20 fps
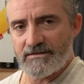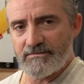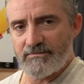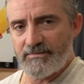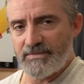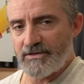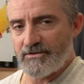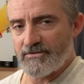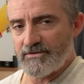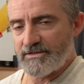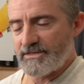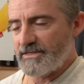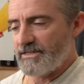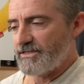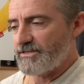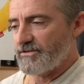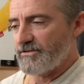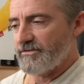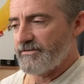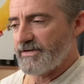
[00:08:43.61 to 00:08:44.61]
because this
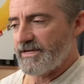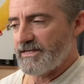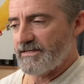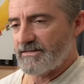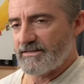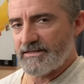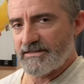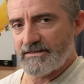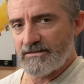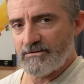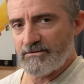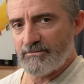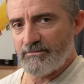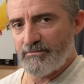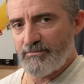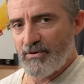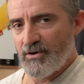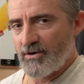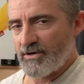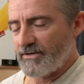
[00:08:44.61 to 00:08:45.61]
diary has this little
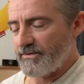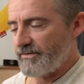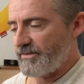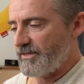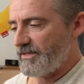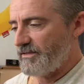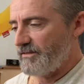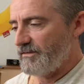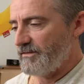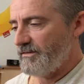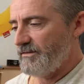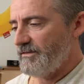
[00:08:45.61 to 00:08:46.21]
pocket thing,